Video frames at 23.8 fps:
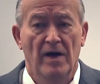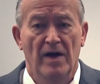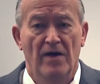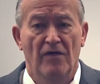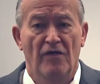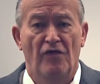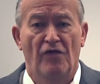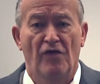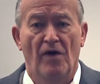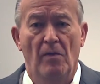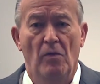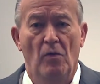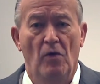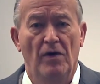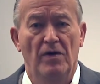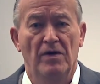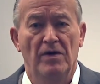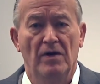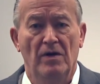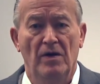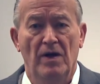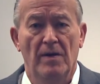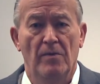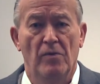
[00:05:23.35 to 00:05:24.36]
If someone
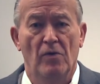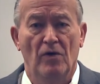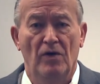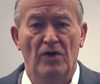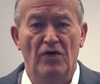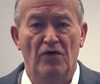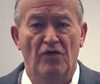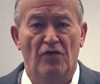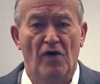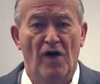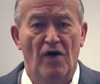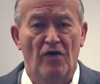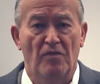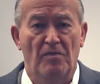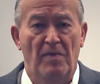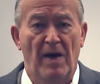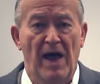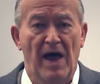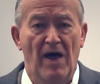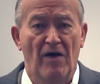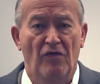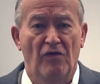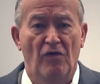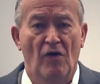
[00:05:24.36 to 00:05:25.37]
deliberately
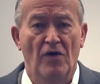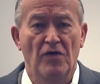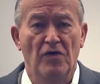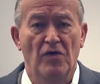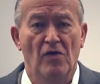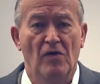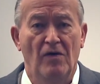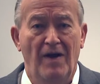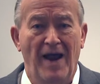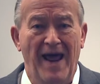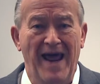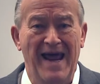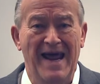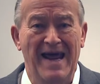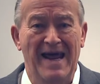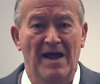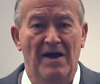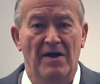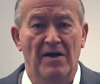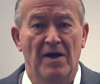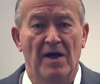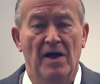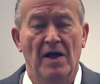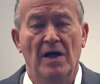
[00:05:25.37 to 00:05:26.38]
trespassed on your
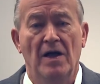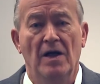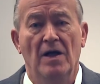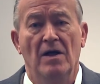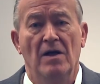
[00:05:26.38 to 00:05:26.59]
land,